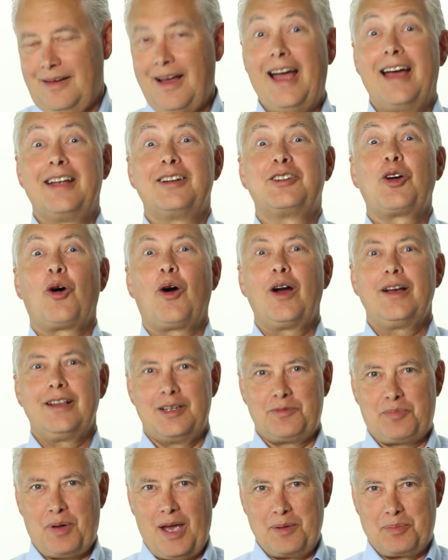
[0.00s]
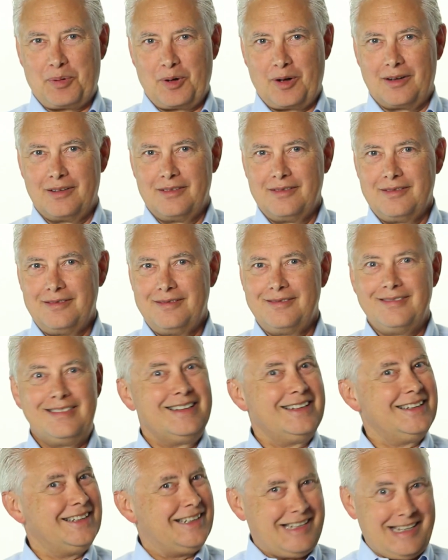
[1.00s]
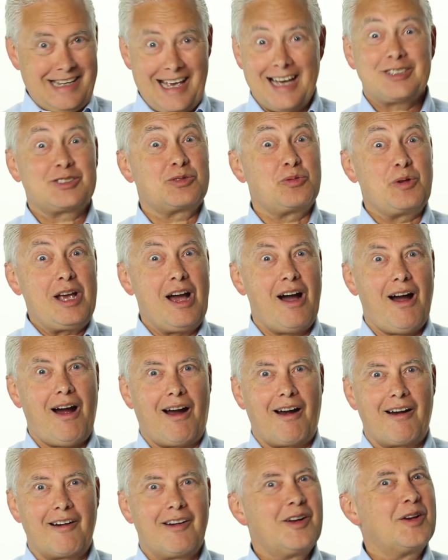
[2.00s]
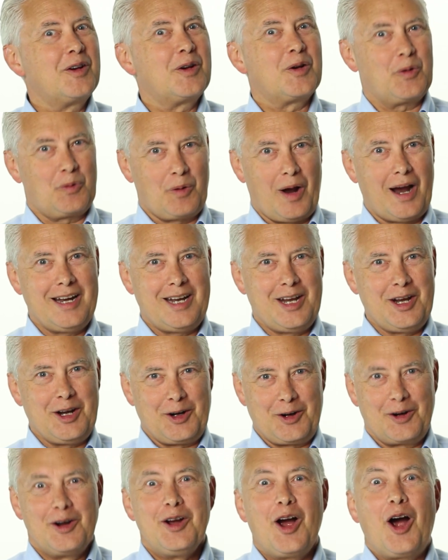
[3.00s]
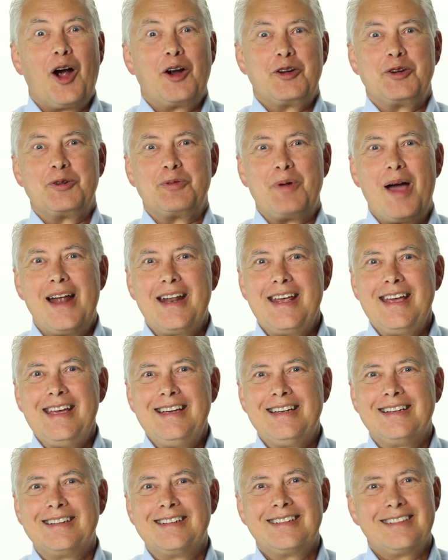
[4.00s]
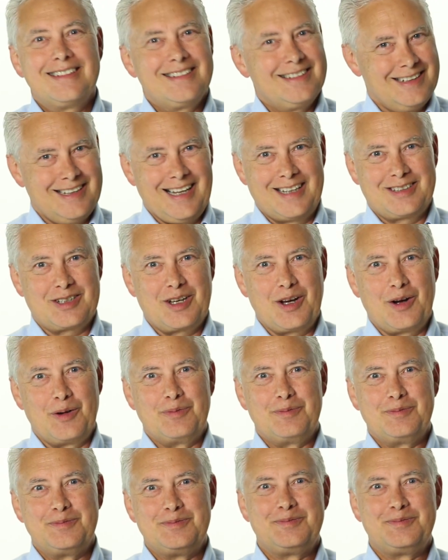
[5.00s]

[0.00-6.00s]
and toilet paper. Yes, we are, right here. Are you ready? Let's go.